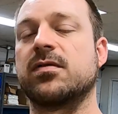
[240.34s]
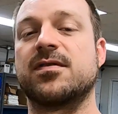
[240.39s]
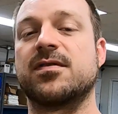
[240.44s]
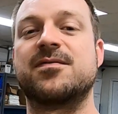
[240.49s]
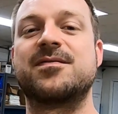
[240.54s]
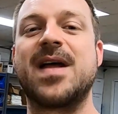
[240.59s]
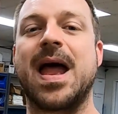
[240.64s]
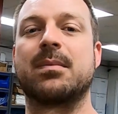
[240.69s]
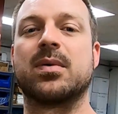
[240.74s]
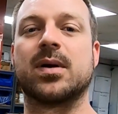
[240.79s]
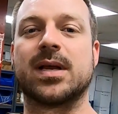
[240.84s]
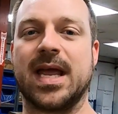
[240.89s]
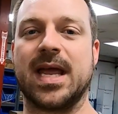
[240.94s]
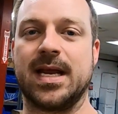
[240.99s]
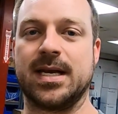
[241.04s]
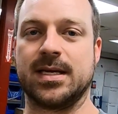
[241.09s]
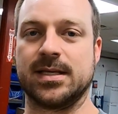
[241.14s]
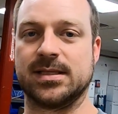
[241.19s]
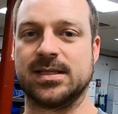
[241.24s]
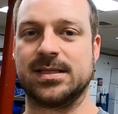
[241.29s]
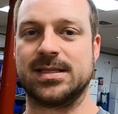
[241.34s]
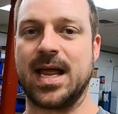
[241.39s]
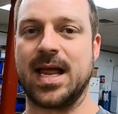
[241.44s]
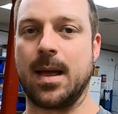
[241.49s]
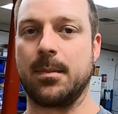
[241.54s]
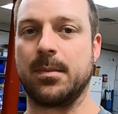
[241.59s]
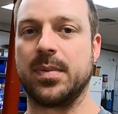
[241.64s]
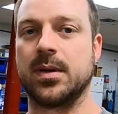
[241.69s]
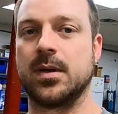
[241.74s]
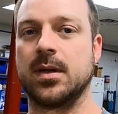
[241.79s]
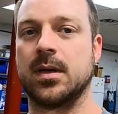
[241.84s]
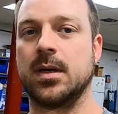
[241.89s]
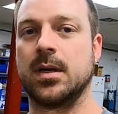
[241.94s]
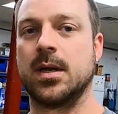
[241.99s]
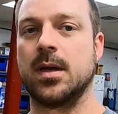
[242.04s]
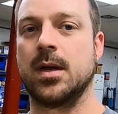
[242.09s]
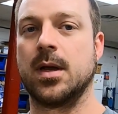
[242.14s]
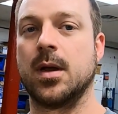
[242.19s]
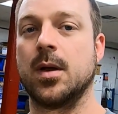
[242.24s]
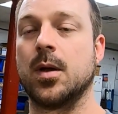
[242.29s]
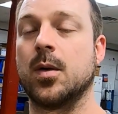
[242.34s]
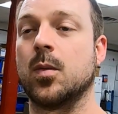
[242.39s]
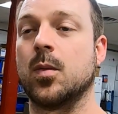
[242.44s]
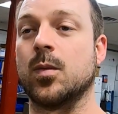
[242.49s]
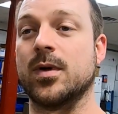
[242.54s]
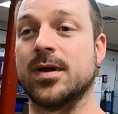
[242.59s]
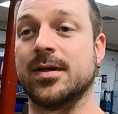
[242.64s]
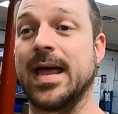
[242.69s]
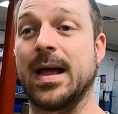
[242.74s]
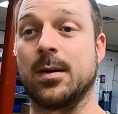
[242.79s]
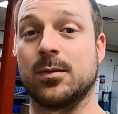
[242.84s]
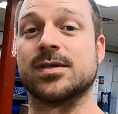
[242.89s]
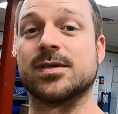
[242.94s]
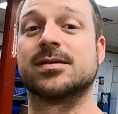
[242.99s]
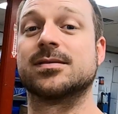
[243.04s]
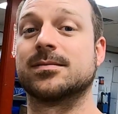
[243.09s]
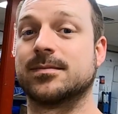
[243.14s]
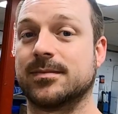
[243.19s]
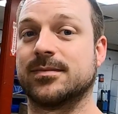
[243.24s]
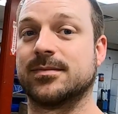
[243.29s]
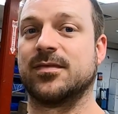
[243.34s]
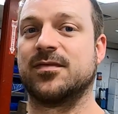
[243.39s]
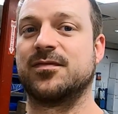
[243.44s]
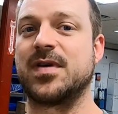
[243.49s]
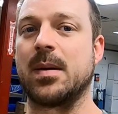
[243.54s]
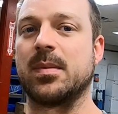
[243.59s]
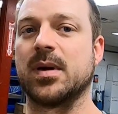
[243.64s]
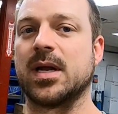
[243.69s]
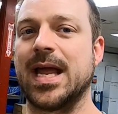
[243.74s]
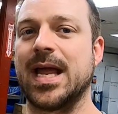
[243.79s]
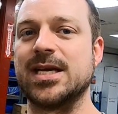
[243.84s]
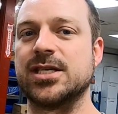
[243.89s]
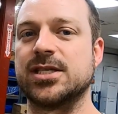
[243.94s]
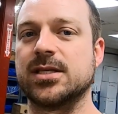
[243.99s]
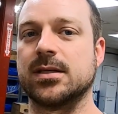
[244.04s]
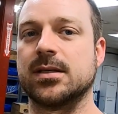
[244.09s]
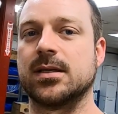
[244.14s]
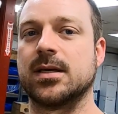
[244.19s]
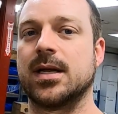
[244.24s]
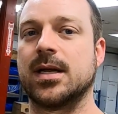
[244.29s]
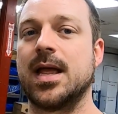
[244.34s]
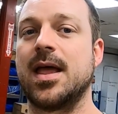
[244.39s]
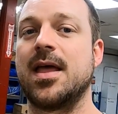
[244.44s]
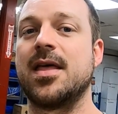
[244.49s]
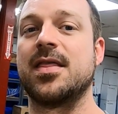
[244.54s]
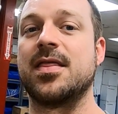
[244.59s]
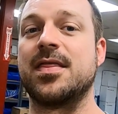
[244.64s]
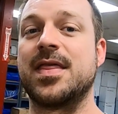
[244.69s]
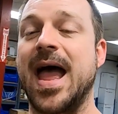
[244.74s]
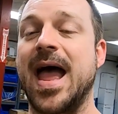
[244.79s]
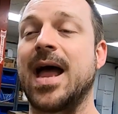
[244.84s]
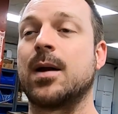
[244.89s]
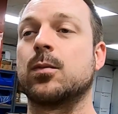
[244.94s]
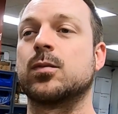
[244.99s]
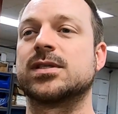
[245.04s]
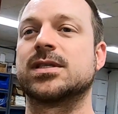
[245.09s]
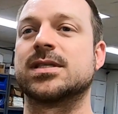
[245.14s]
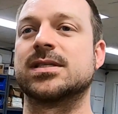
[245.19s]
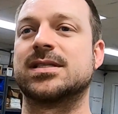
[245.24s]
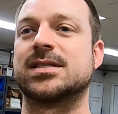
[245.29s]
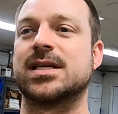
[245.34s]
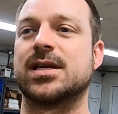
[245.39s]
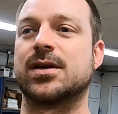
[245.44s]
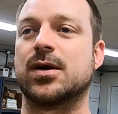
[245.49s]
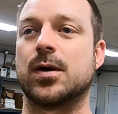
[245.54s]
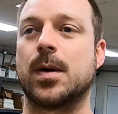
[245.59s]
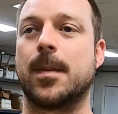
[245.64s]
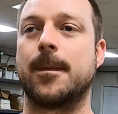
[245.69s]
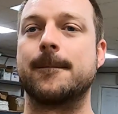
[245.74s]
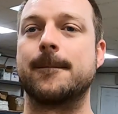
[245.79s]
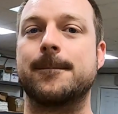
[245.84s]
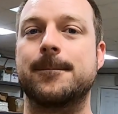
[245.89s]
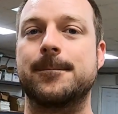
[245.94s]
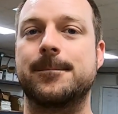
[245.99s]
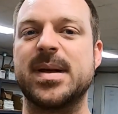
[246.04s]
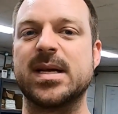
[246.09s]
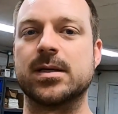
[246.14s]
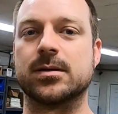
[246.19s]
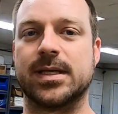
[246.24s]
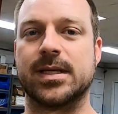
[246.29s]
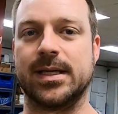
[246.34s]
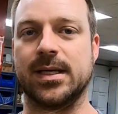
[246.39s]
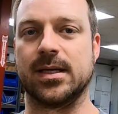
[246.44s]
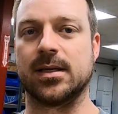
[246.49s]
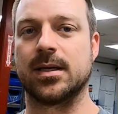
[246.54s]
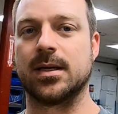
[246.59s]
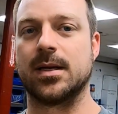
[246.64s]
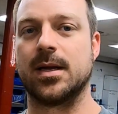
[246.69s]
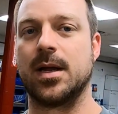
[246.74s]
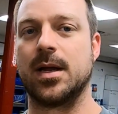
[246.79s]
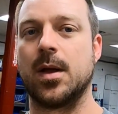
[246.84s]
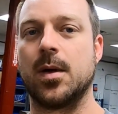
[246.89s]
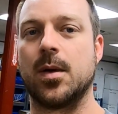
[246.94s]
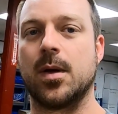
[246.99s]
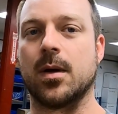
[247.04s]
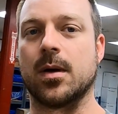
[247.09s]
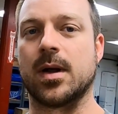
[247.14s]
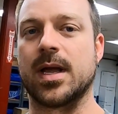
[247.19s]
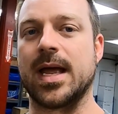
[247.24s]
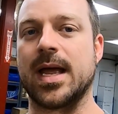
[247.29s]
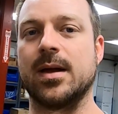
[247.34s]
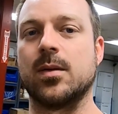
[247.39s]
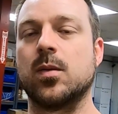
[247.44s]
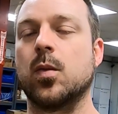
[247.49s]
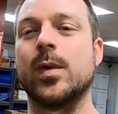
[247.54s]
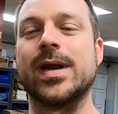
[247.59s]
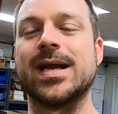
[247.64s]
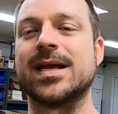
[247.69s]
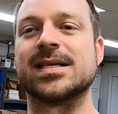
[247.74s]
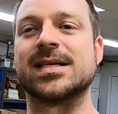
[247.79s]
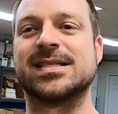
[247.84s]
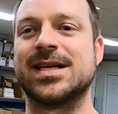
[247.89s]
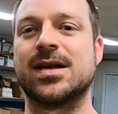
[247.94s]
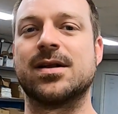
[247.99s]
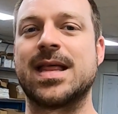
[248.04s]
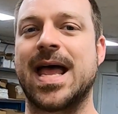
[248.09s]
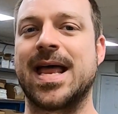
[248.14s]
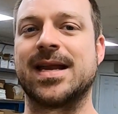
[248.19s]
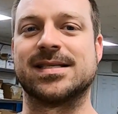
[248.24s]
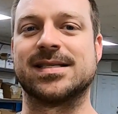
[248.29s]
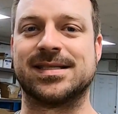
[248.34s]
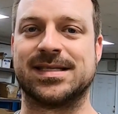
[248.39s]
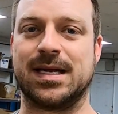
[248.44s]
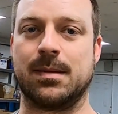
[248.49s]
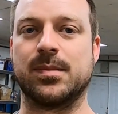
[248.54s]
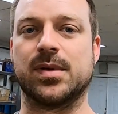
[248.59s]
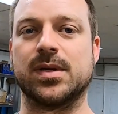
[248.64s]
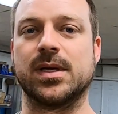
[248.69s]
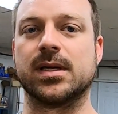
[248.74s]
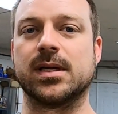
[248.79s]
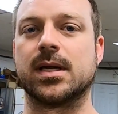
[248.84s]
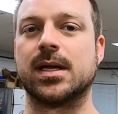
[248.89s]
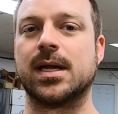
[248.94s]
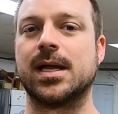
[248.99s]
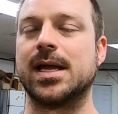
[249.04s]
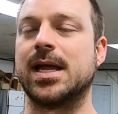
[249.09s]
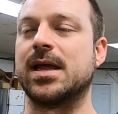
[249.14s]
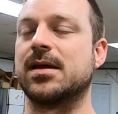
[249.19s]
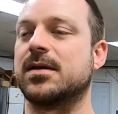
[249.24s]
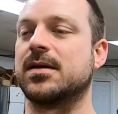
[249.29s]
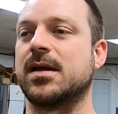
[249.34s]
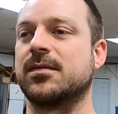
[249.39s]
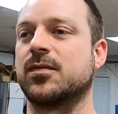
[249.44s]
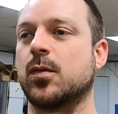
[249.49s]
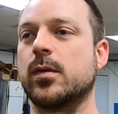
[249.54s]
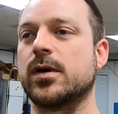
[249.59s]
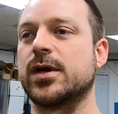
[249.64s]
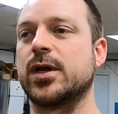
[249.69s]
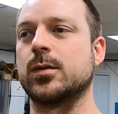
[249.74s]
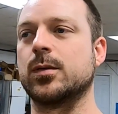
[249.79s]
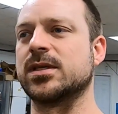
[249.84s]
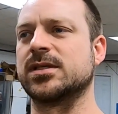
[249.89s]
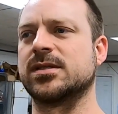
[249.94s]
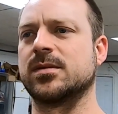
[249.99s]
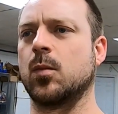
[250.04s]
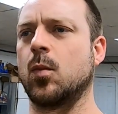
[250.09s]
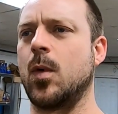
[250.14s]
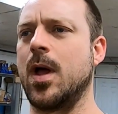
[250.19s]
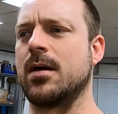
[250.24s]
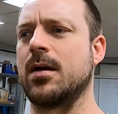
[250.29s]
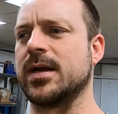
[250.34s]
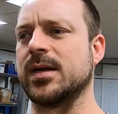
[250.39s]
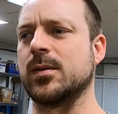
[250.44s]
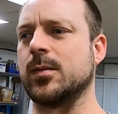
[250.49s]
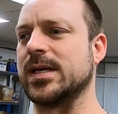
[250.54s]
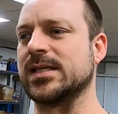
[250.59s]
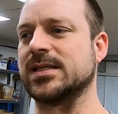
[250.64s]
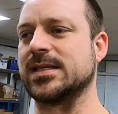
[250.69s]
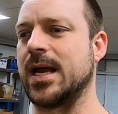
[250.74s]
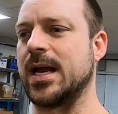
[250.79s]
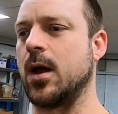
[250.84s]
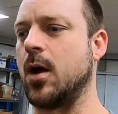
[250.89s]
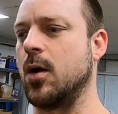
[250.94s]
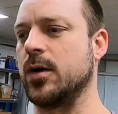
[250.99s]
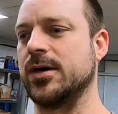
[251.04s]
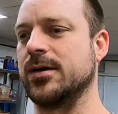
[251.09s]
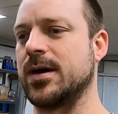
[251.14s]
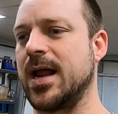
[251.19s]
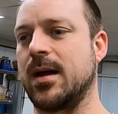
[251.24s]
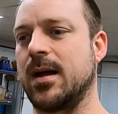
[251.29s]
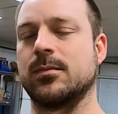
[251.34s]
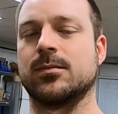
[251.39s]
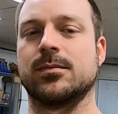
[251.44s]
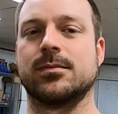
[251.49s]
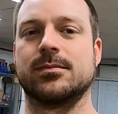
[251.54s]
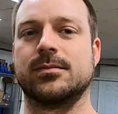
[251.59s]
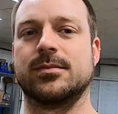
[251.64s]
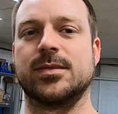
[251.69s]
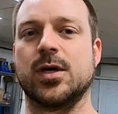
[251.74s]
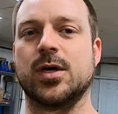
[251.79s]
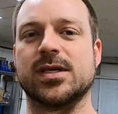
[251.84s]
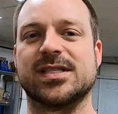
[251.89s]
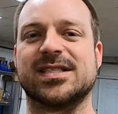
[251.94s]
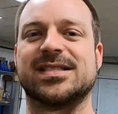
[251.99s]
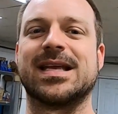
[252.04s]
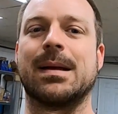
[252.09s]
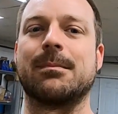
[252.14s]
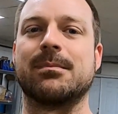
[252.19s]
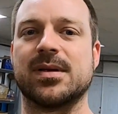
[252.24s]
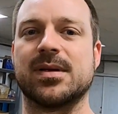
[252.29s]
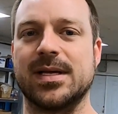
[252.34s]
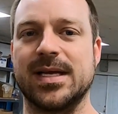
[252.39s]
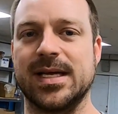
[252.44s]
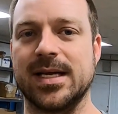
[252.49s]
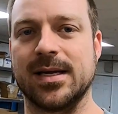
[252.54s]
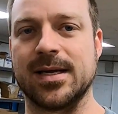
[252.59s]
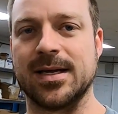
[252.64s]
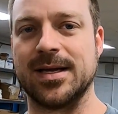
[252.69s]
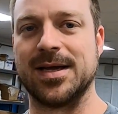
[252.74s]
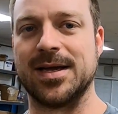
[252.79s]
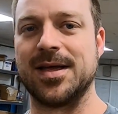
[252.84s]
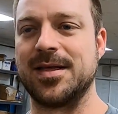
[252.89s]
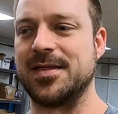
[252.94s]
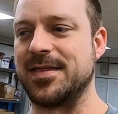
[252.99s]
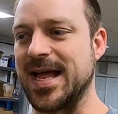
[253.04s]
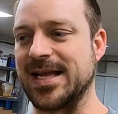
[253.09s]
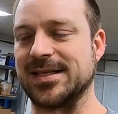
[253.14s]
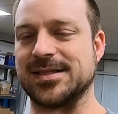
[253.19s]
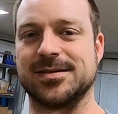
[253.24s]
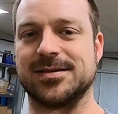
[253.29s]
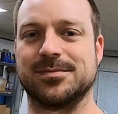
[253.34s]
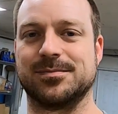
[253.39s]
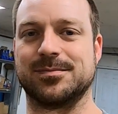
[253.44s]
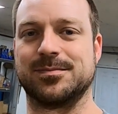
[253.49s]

of a fabricating step, well, that was fabrication. That was considered building. Okay, we didn't consider that assembling. If we were doing some welding, we didn't say, oh, you're assembling that